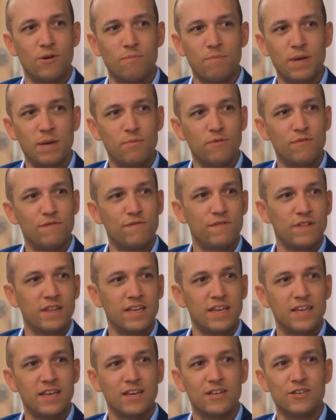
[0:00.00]
Are people
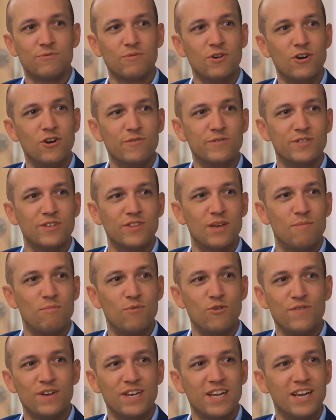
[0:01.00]
fleeing in droves? Are they
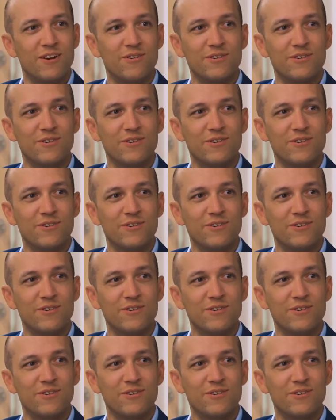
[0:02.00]
moving to